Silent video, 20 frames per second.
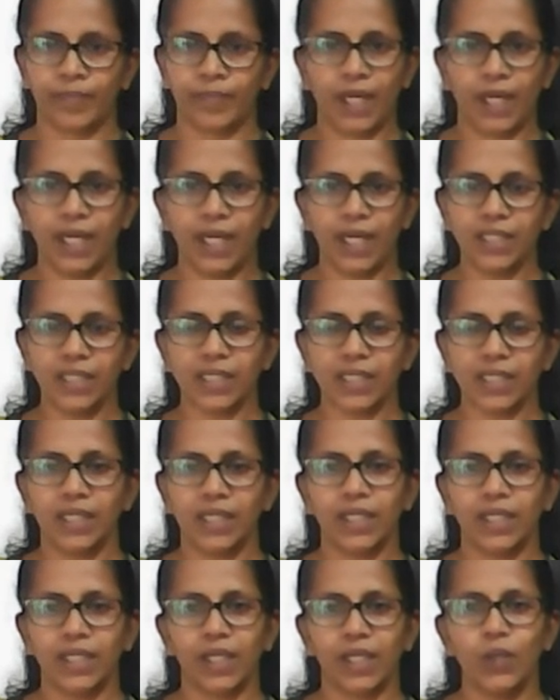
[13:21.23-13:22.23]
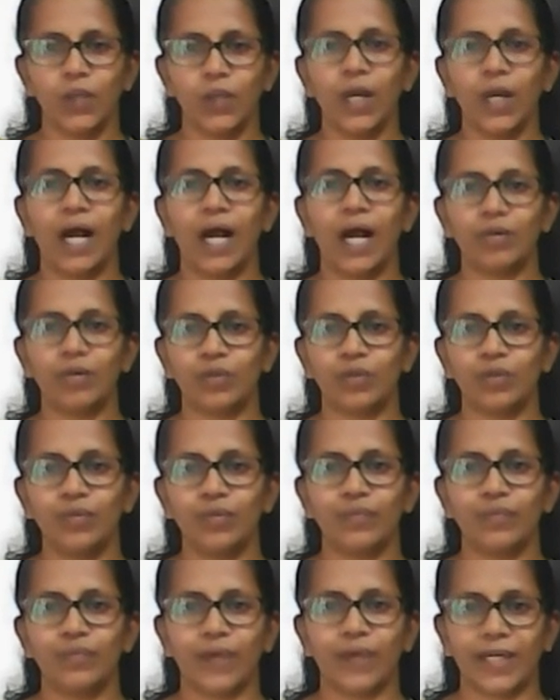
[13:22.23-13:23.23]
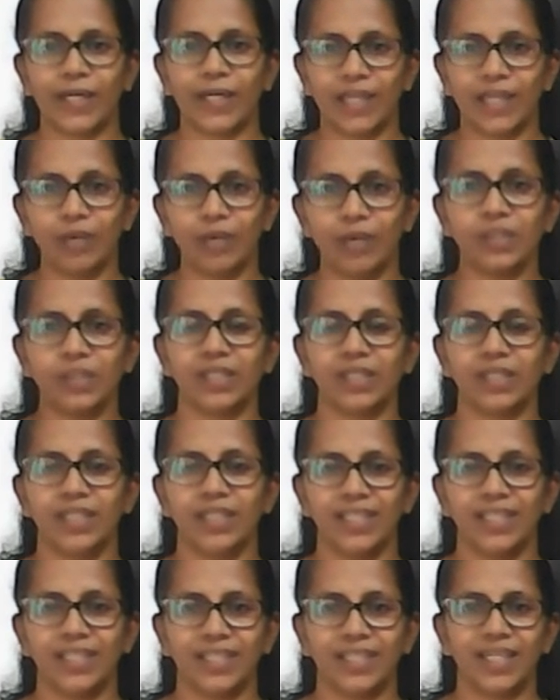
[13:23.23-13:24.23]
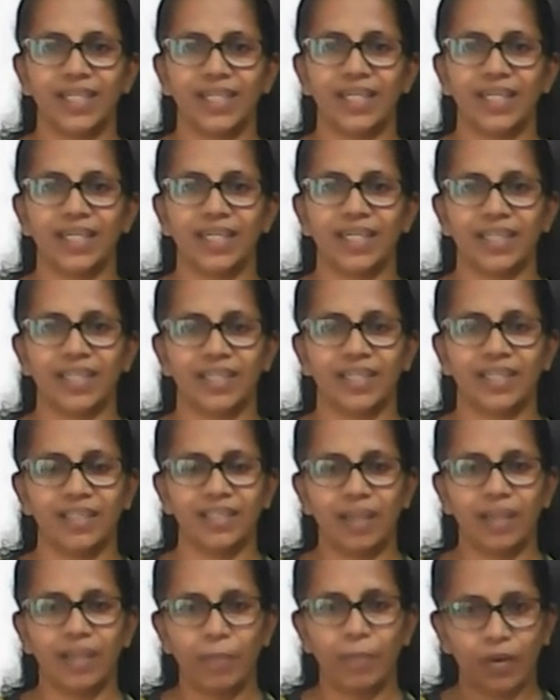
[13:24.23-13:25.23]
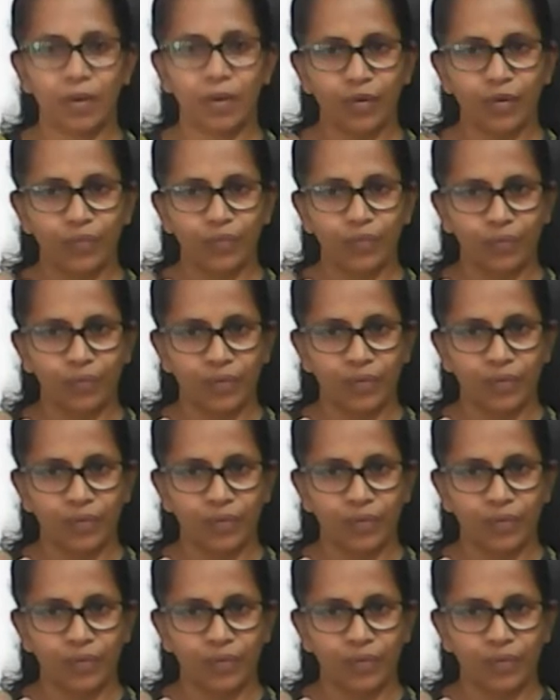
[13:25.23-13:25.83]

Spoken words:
And you have to find out the number of